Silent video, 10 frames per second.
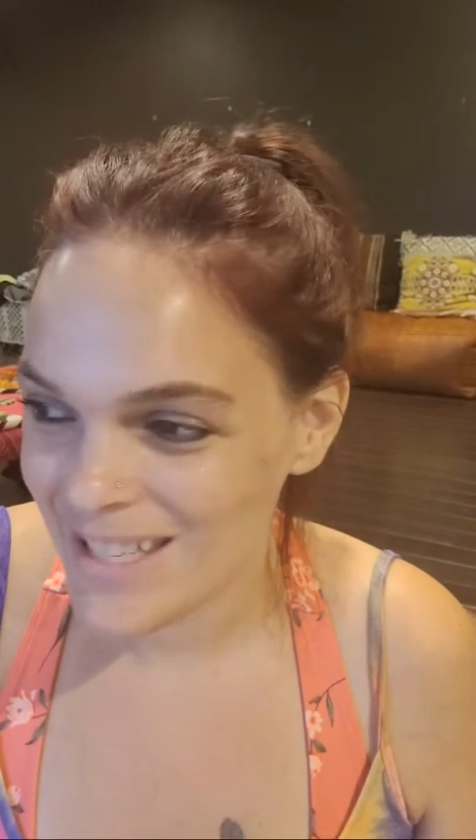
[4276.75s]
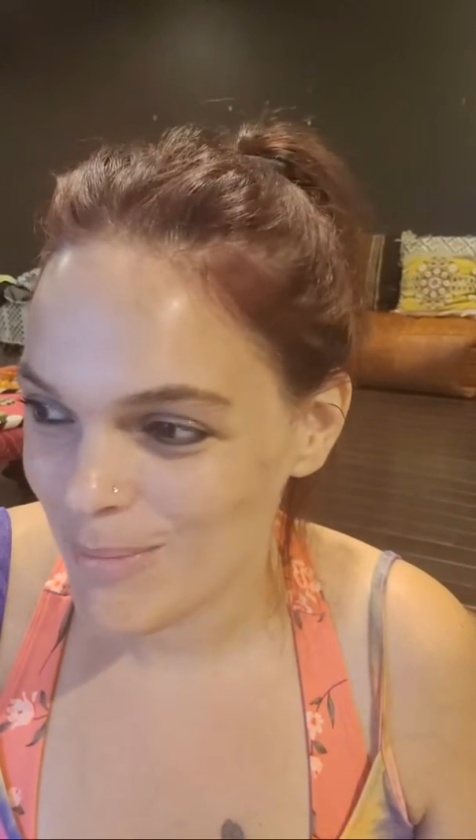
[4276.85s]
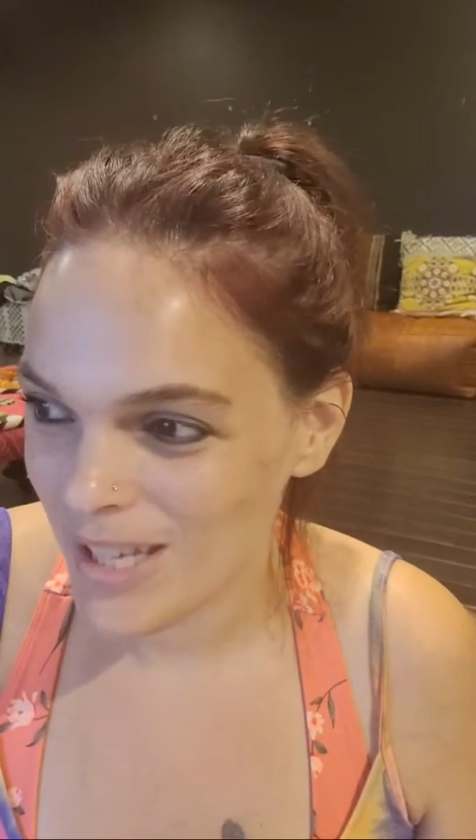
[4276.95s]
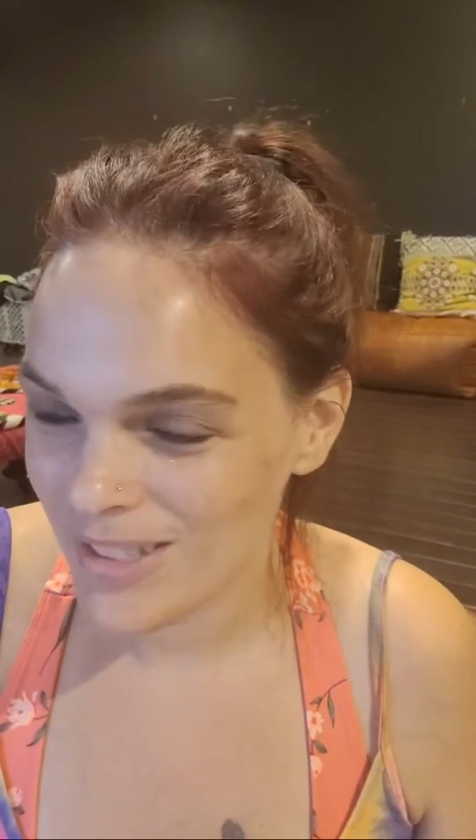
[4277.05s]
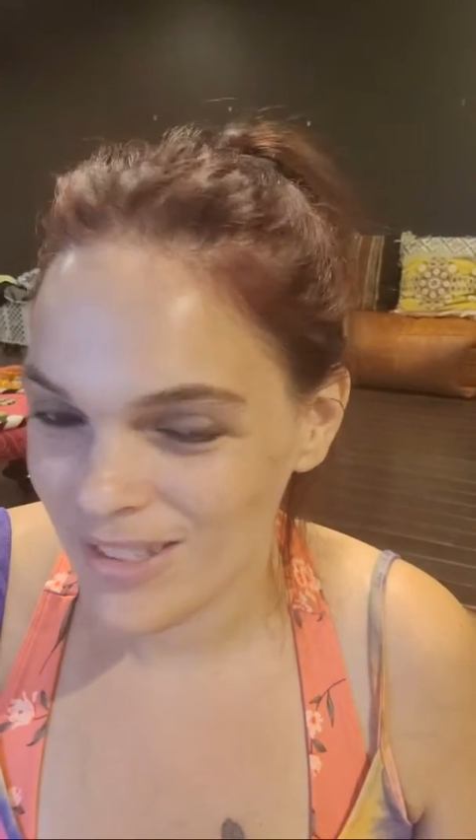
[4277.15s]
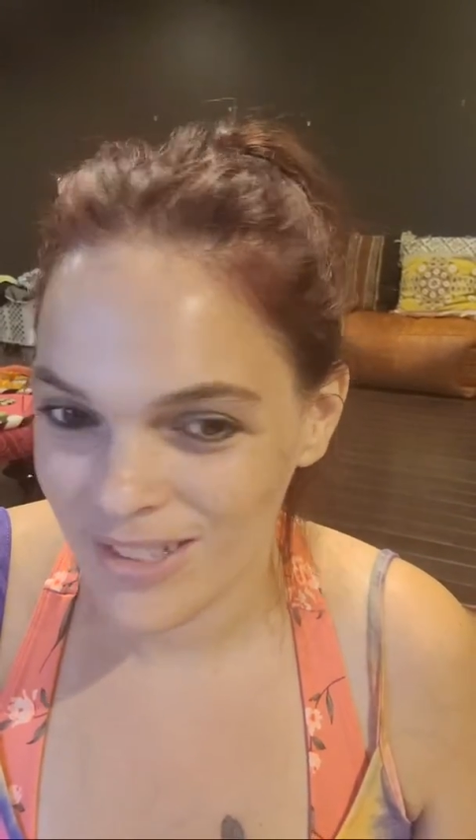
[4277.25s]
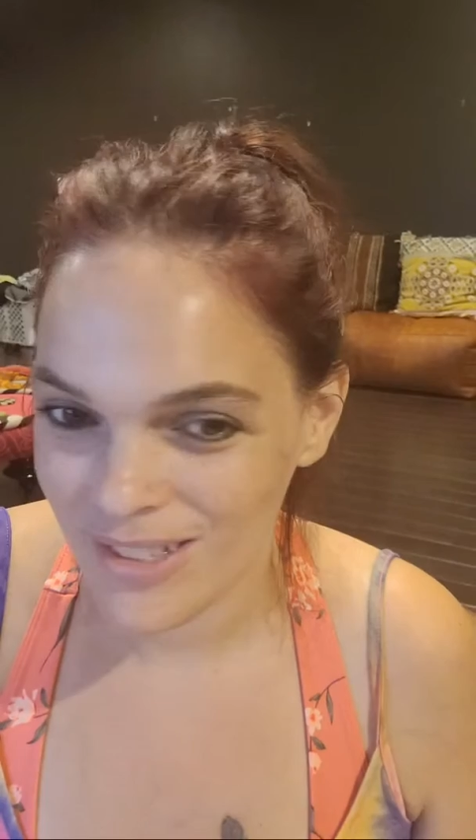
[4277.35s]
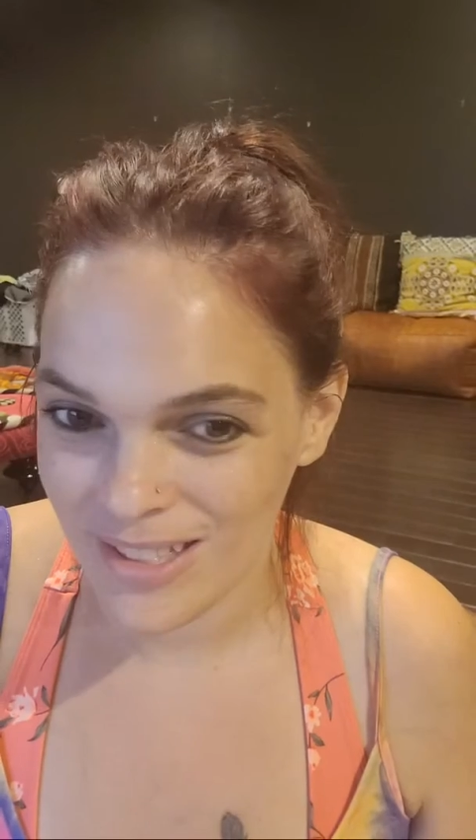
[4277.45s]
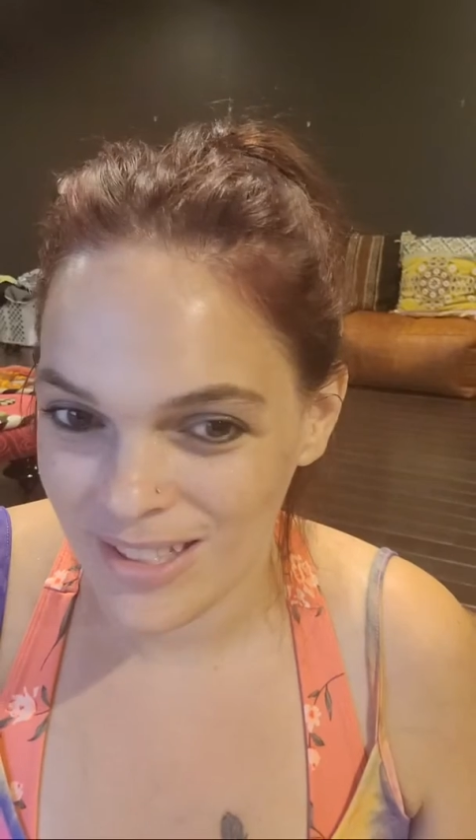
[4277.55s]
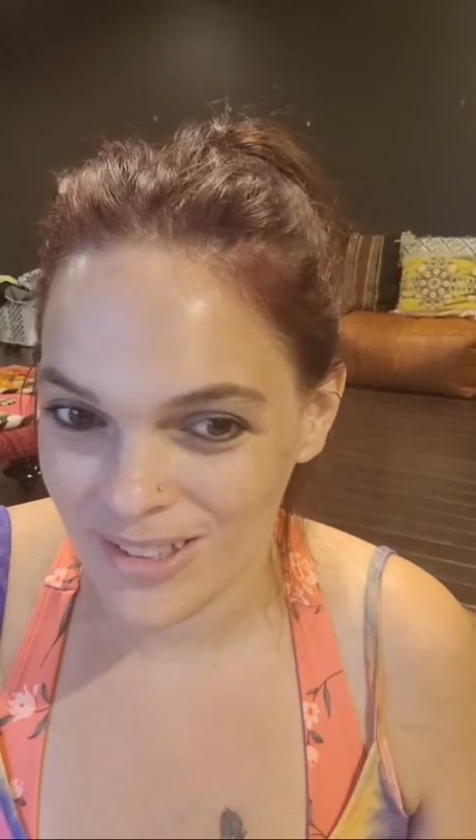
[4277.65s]
masculines are going to
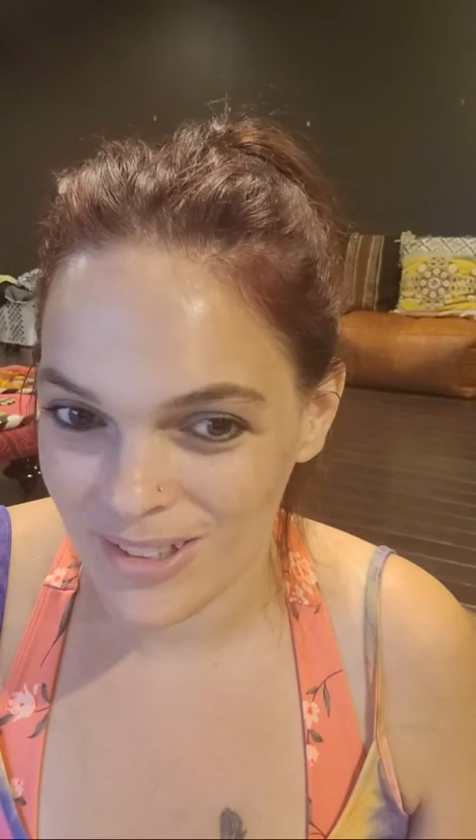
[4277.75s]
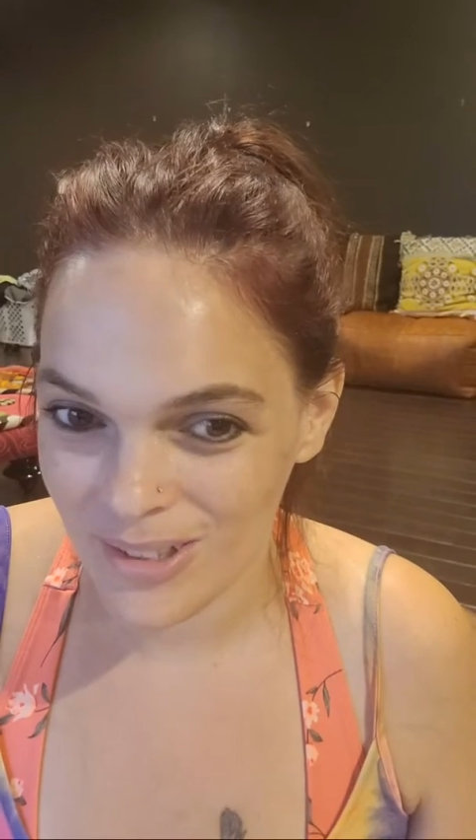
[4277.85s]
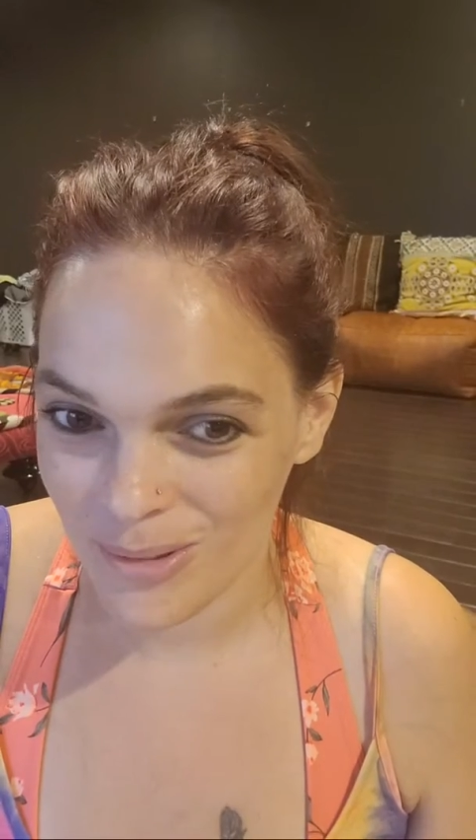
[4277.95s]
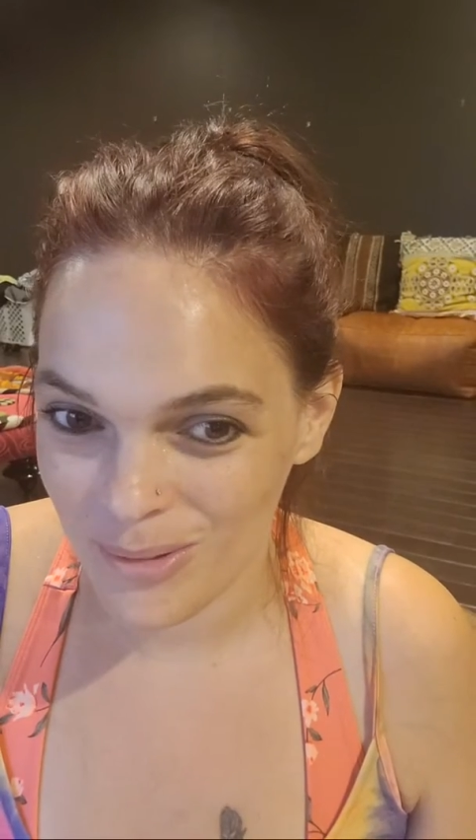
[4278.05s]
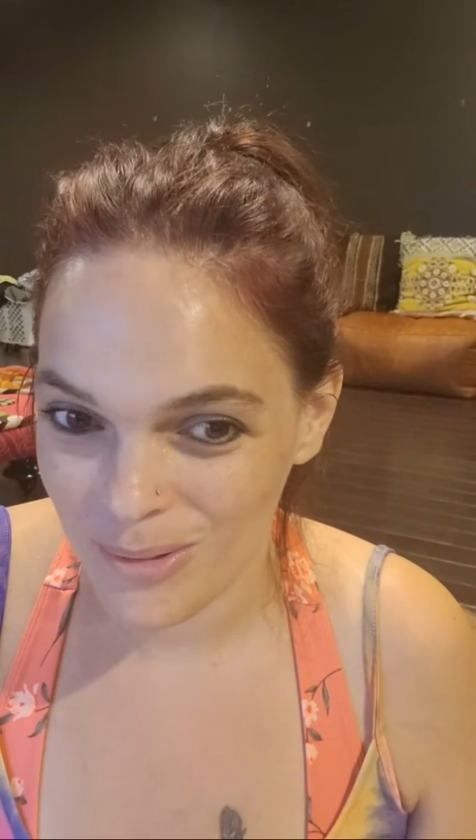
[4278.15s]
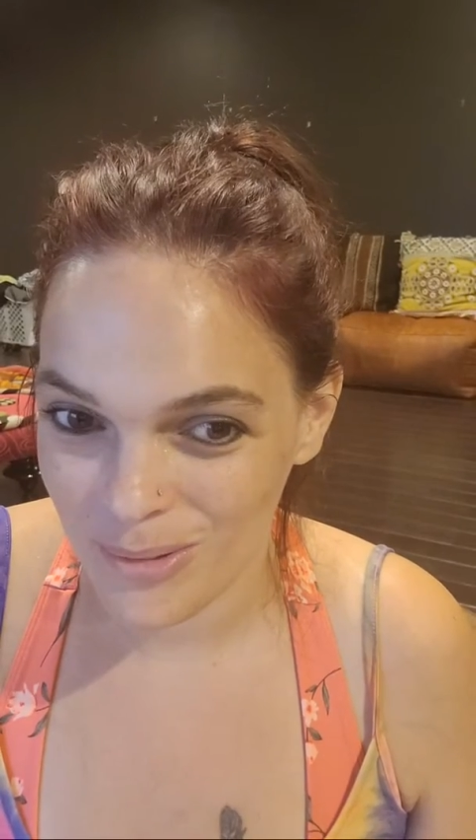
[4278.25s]
sit there and go,